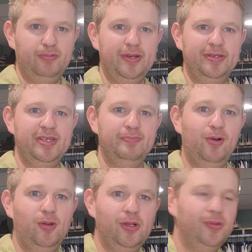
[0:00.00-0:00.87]
Breezy
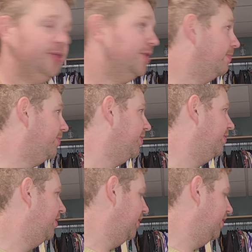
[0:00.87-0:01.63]
Polo or something.